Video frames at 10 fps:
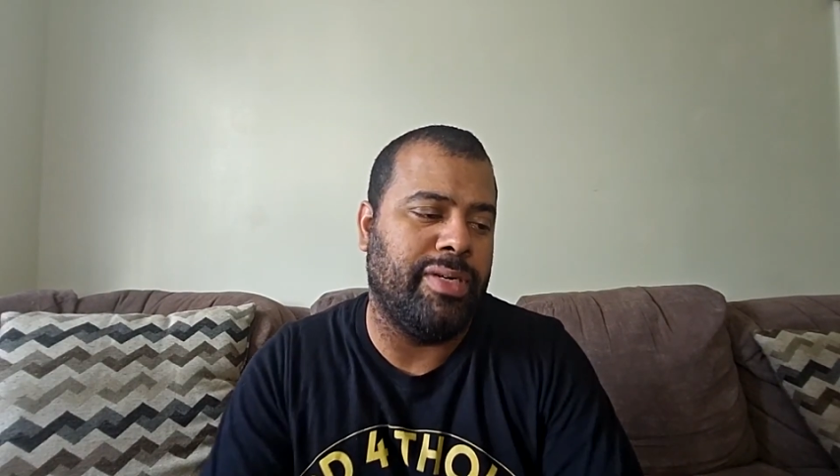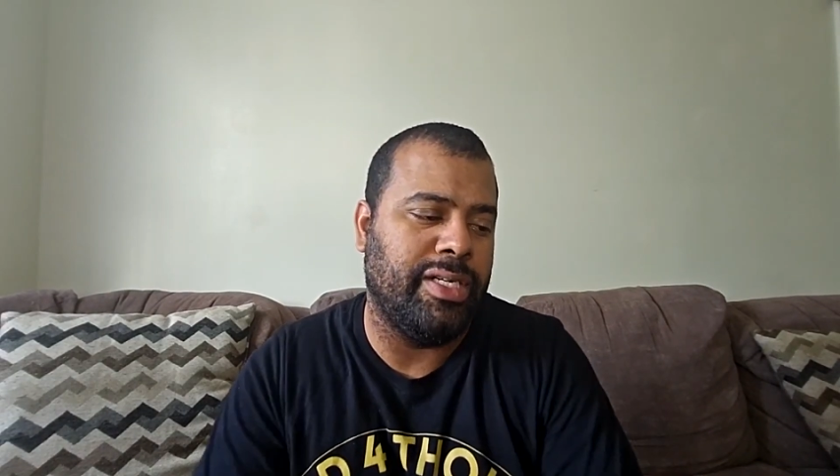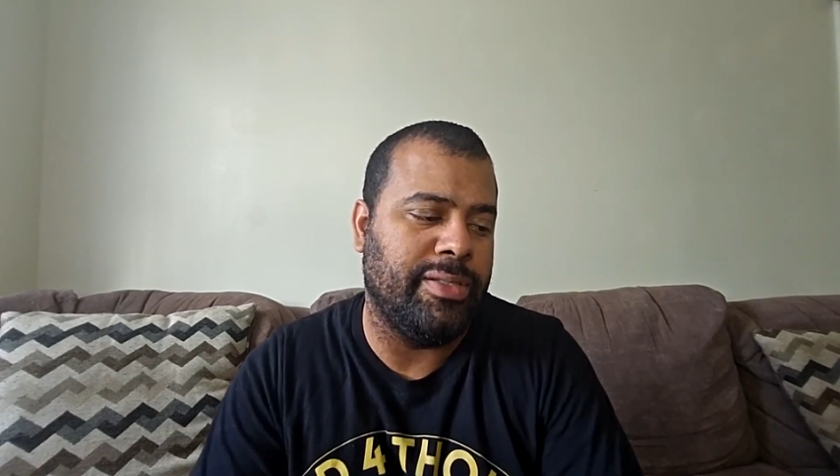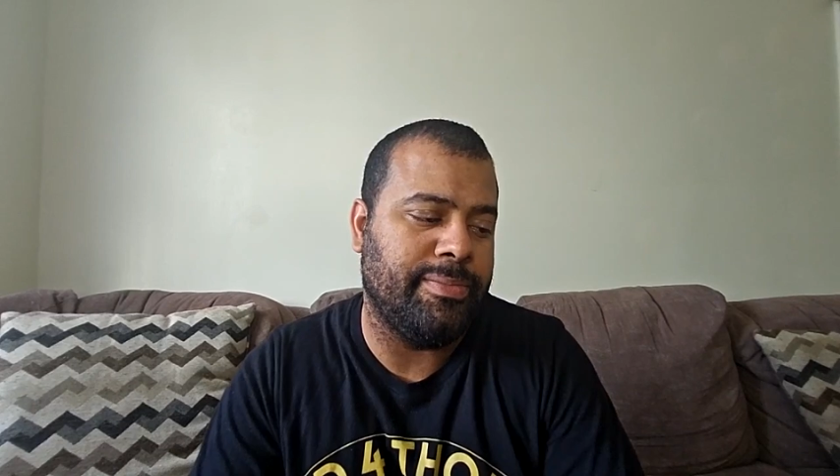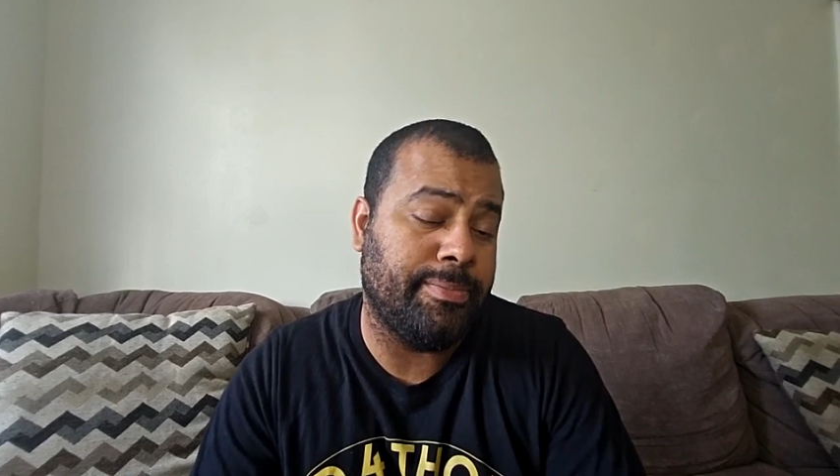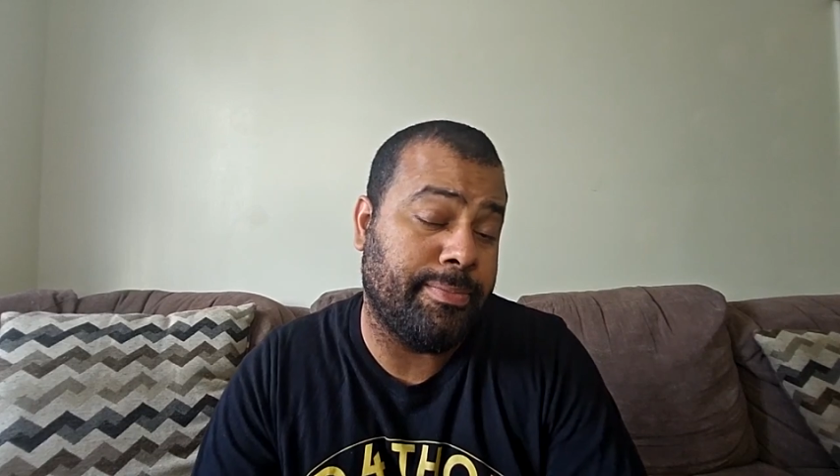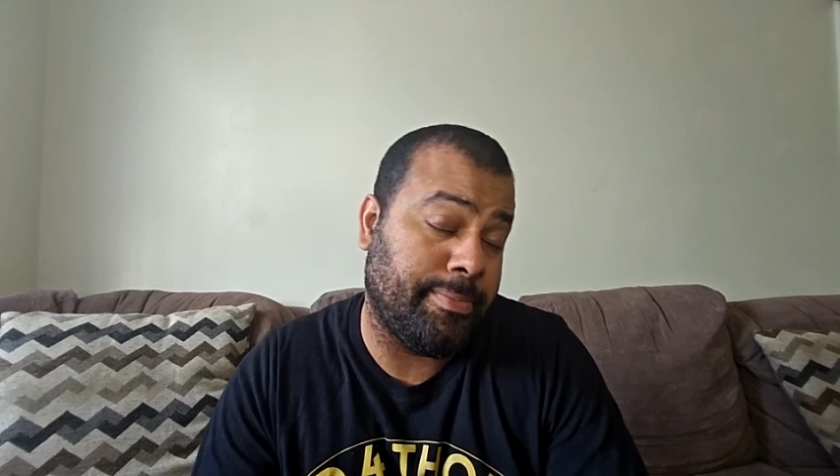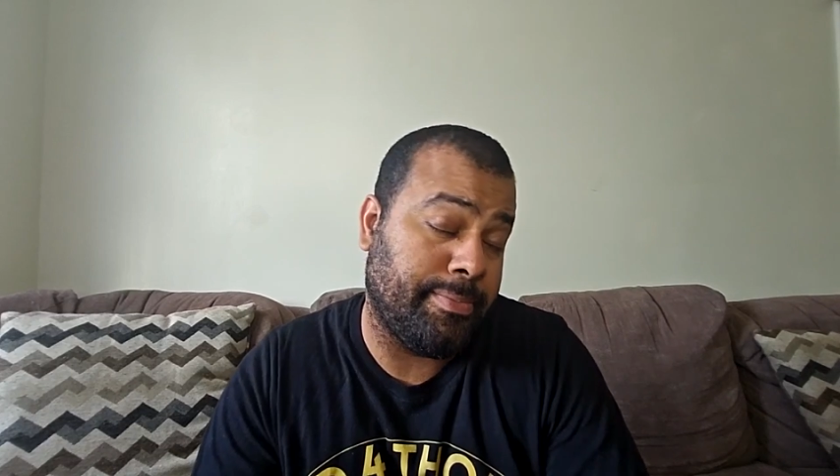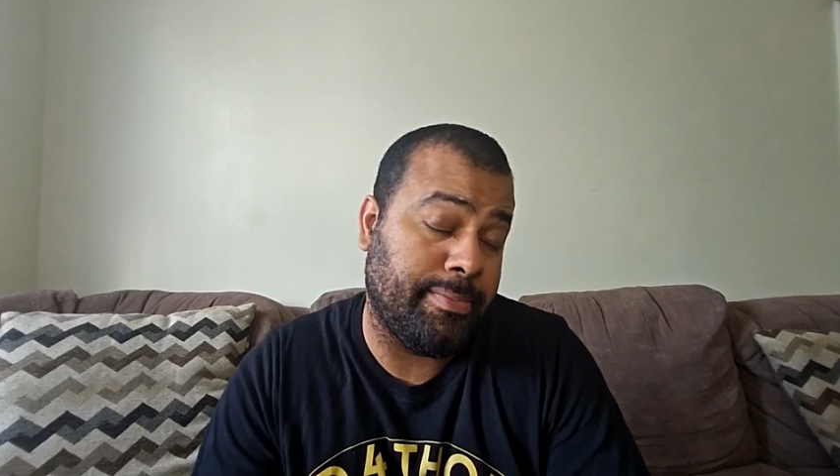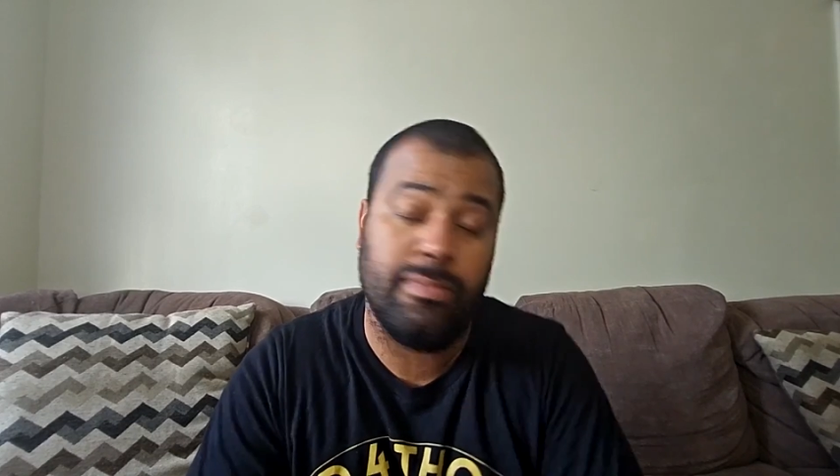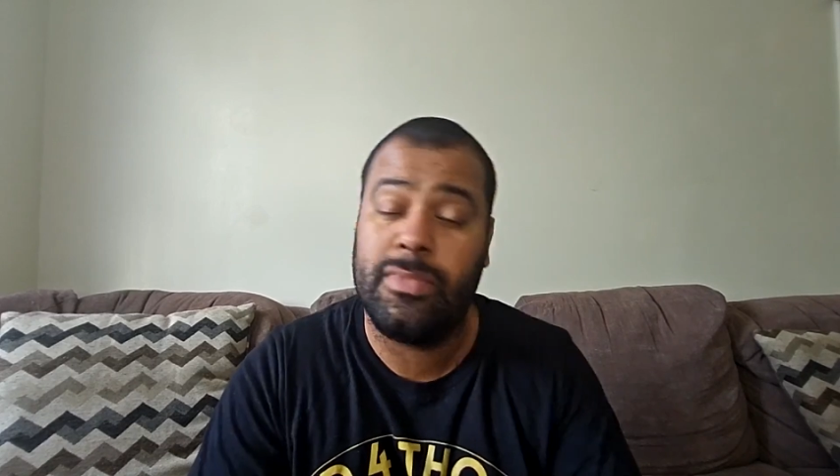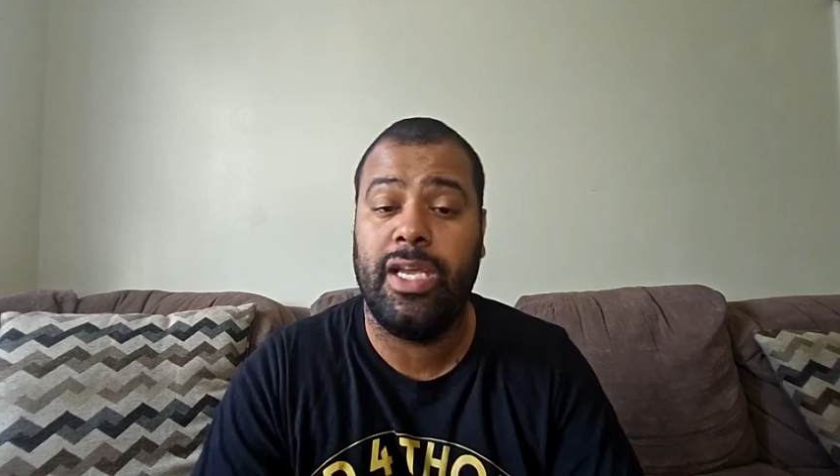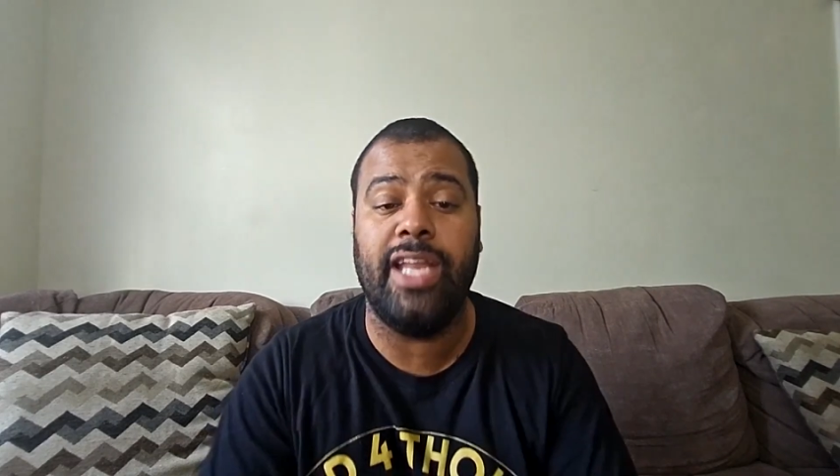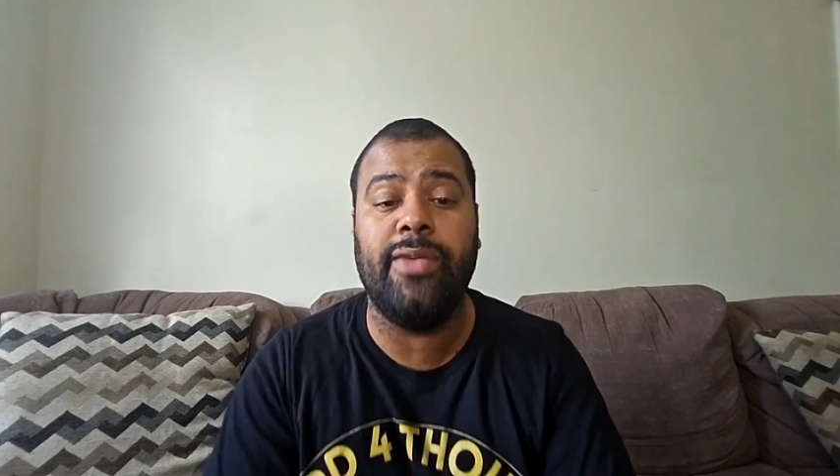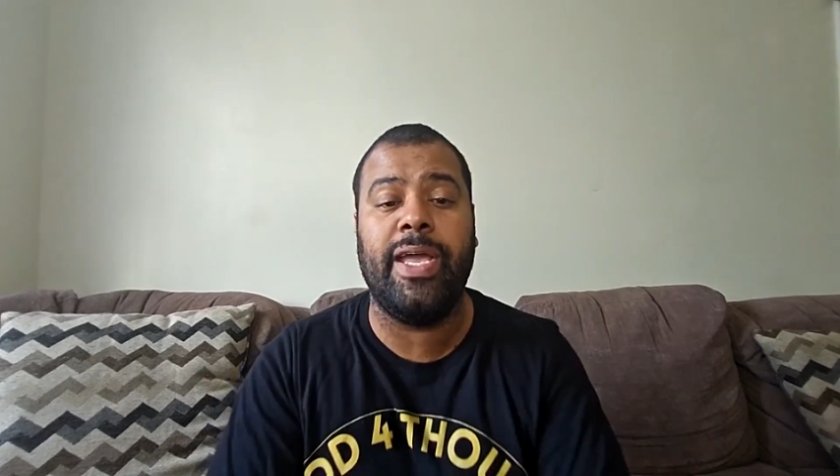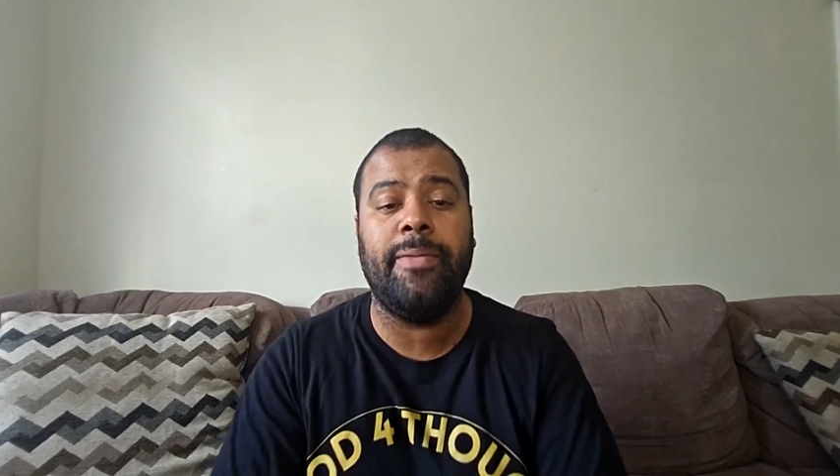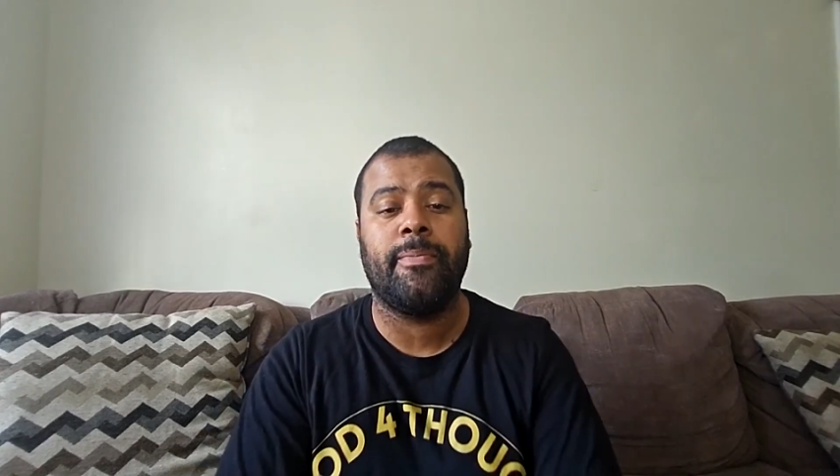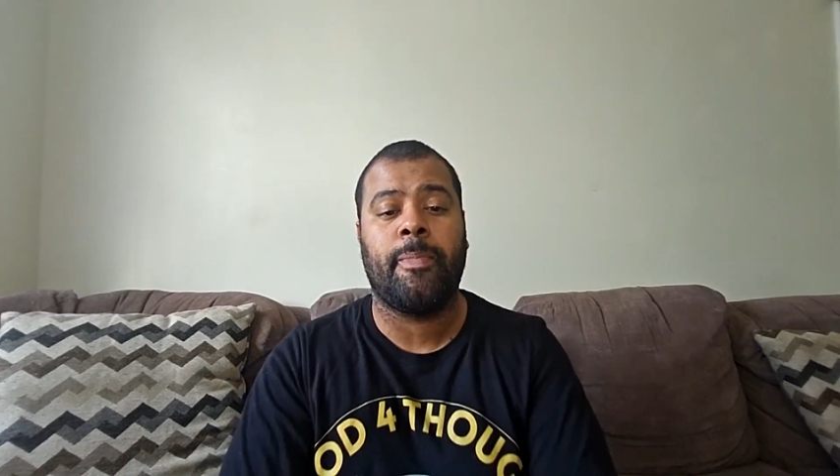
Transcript: But anyway,